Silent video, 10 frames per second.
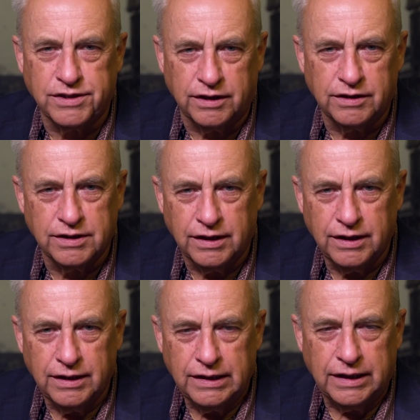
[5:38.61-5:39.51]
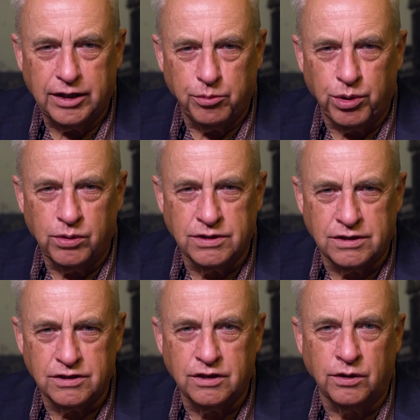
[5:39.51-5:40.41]
is bones
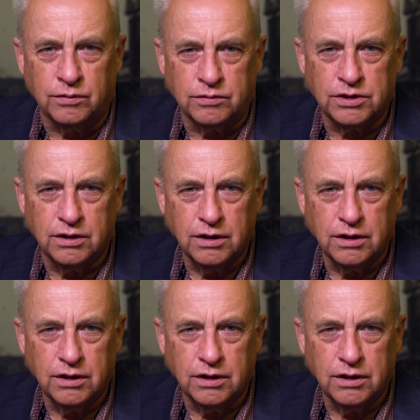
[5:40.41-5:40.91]
and stones.